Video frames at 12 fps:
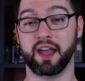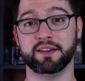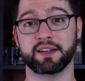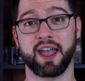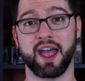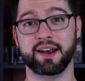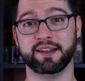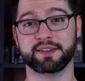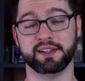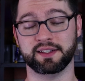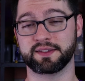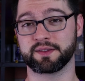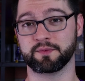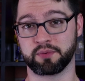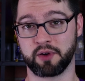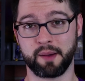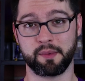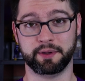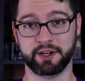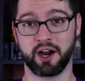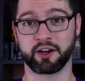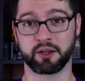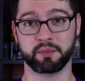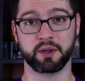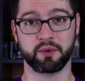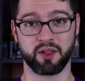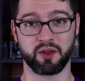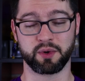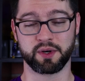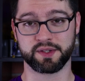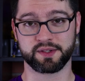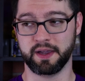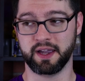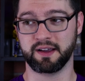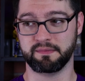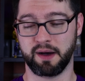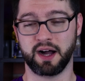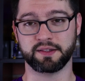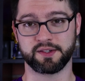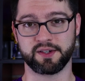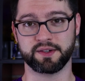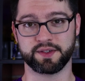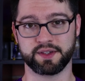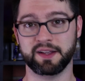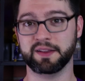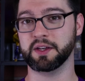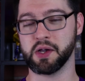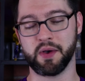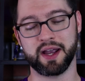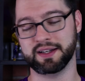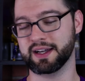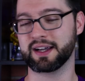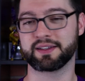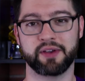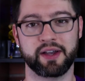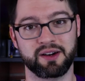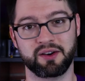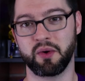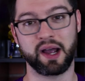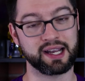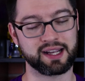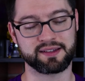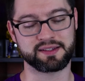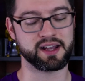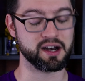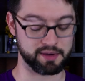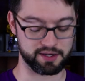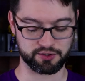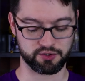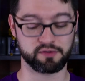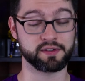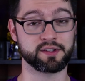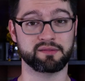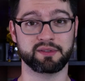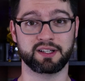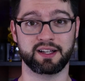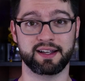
And again, it's it's probably arguably one of the worst big monsters in the UA deck. So I don't know why it gets an animation over something